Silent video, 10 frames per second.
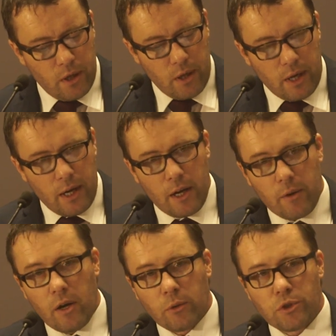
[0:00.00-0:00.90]
There
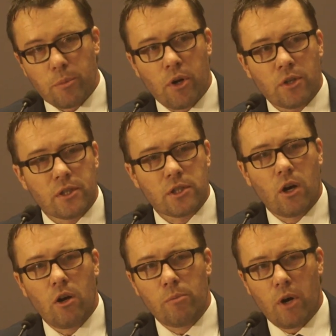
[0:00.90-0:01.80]
was a process
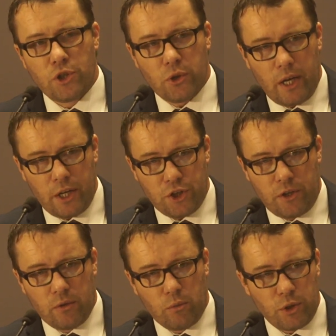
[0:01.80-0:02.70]
called
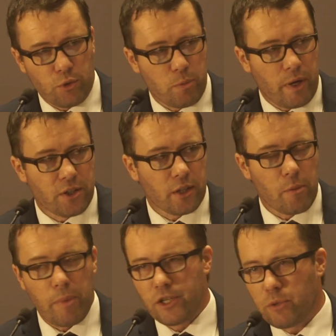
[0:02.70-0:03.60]
modulation, which was basically
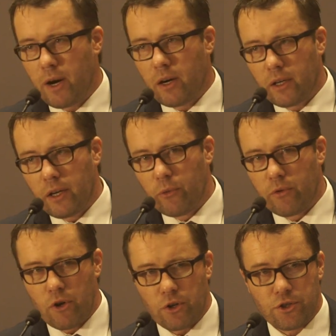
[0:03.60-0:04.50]
benchmarking in
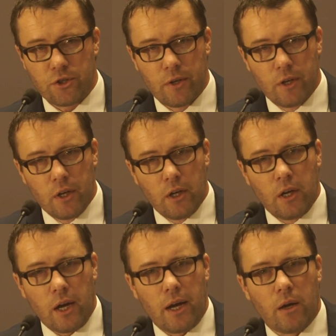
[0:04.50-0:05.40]
reverse,
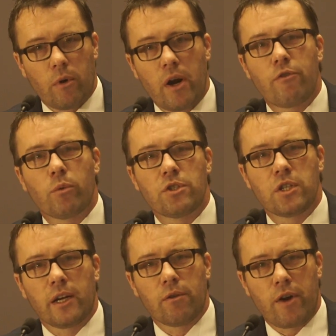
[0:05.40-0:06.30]
where everyone's
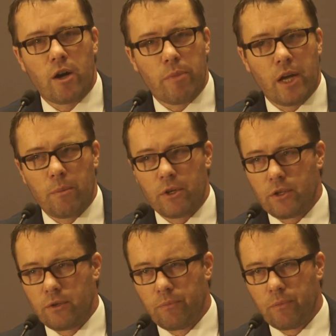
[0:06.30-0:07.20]
single farm payment